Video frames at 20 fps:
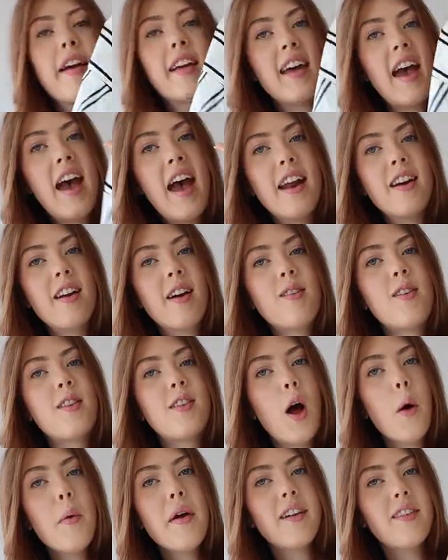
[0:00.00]
again
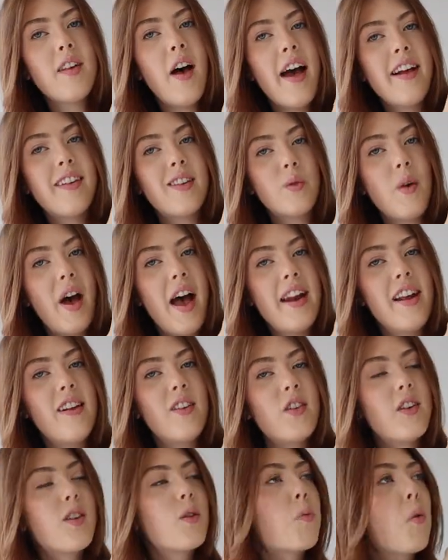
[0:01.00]
so excited to wear
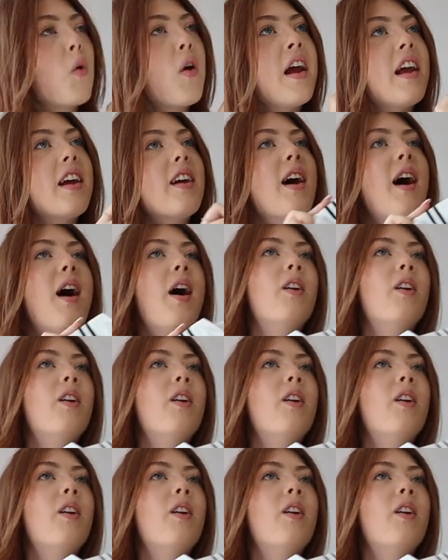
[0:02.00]
this for spring.